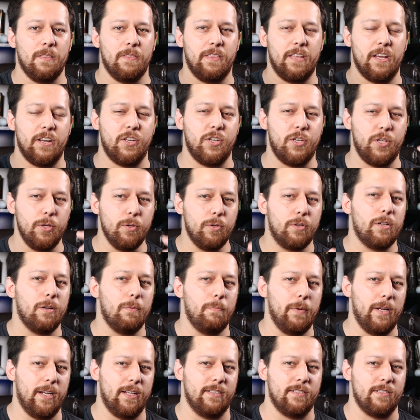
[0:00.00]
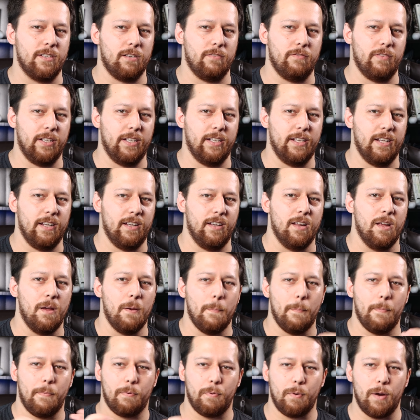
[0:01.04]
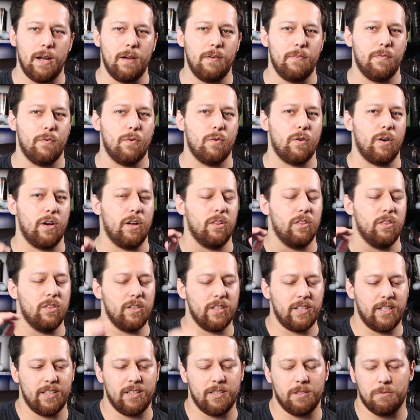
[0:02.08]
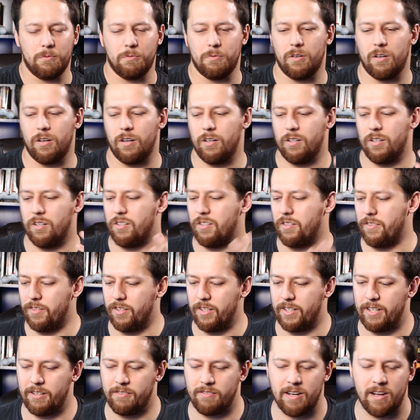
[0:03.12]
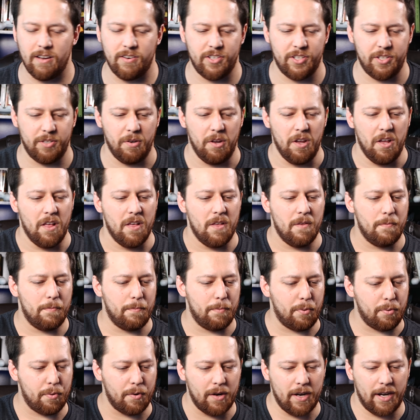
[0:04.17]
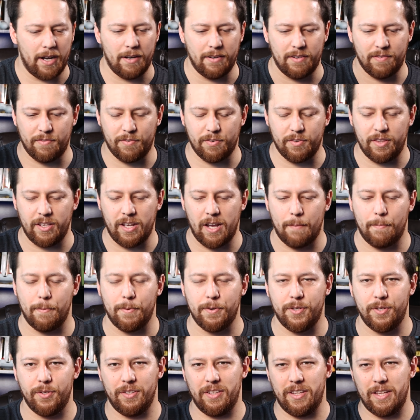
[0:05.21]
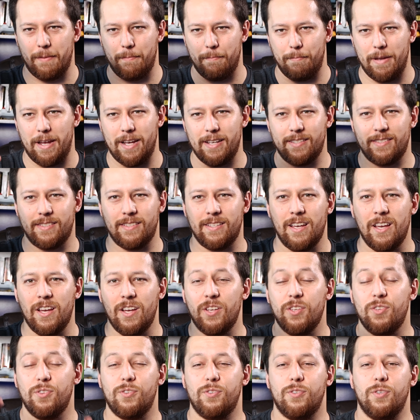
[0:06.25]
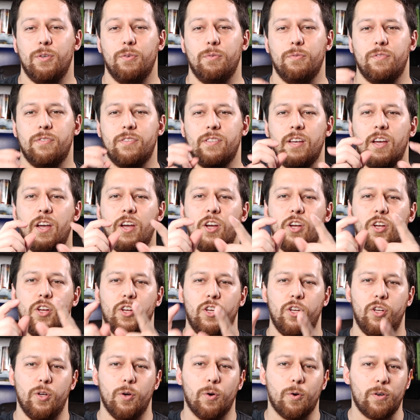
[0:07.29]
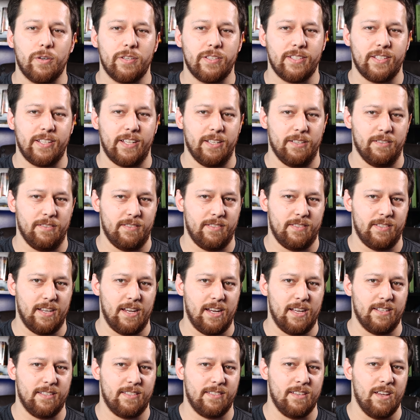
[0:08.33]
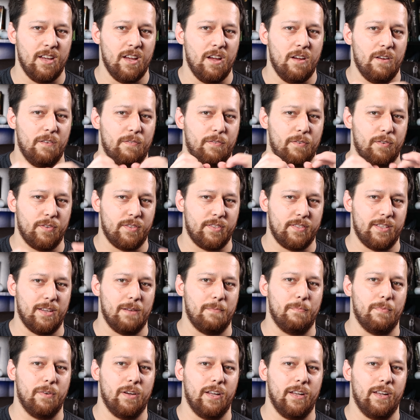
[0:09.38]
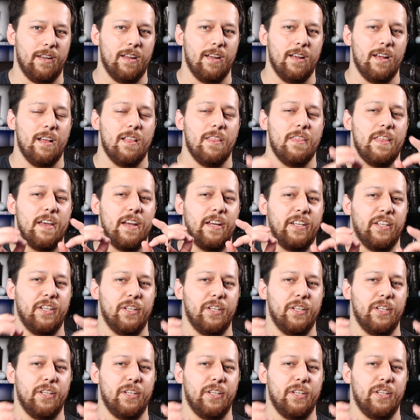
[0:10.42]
that you could be serving in. Pray for it. Look in the word. Look around you. Pray for the opportunity that best suits your skill sets for someone that